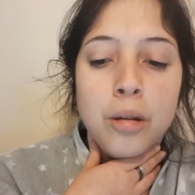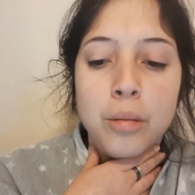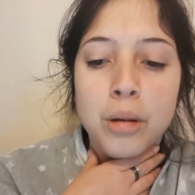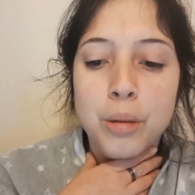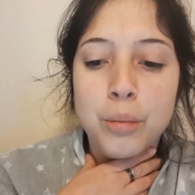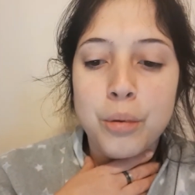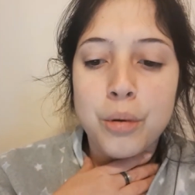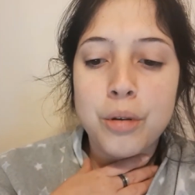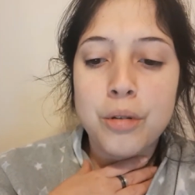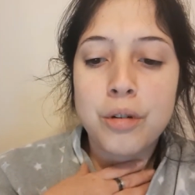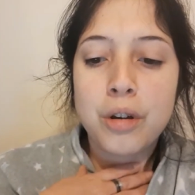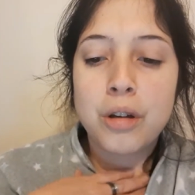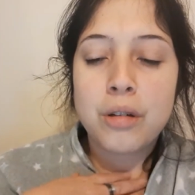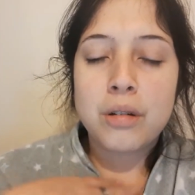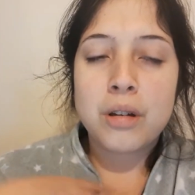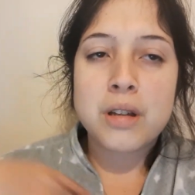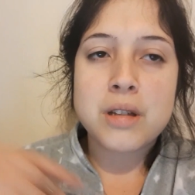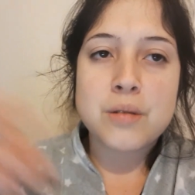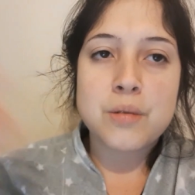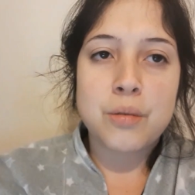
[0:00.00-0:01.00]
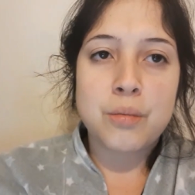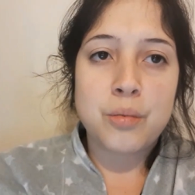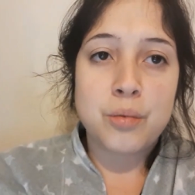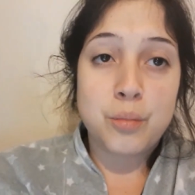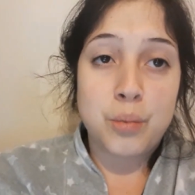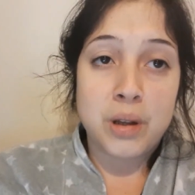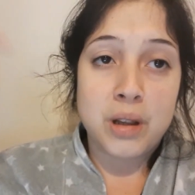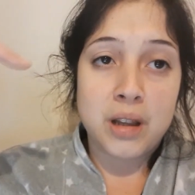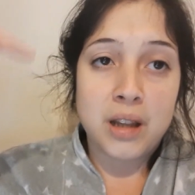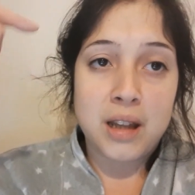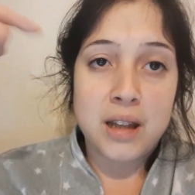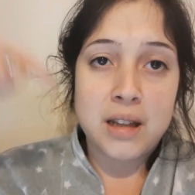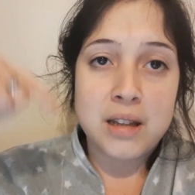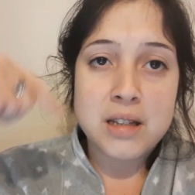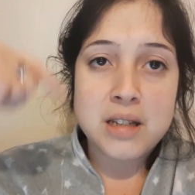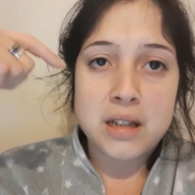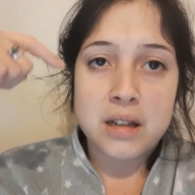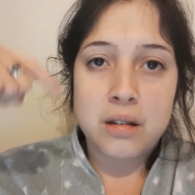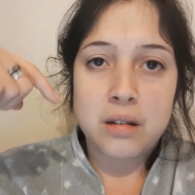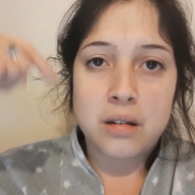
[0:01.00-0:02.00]
my poor throat, because when they
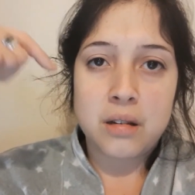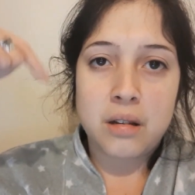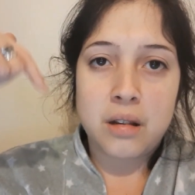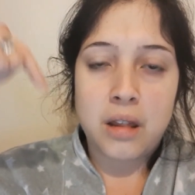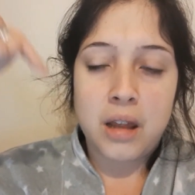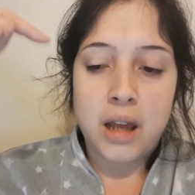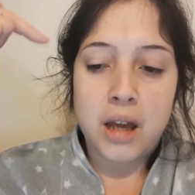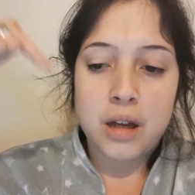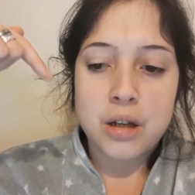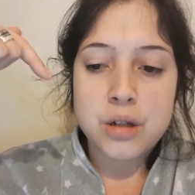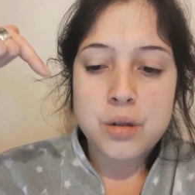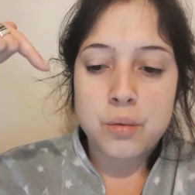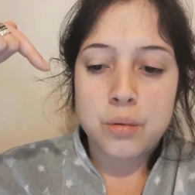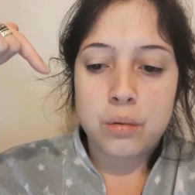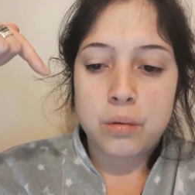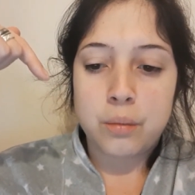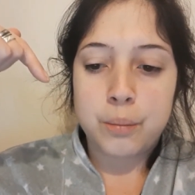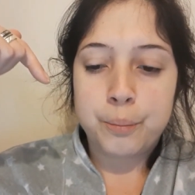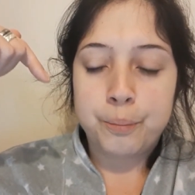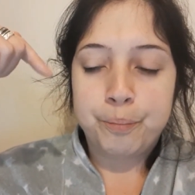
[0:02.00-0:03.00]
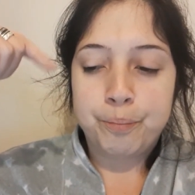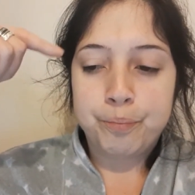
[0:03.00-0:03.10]
did the actual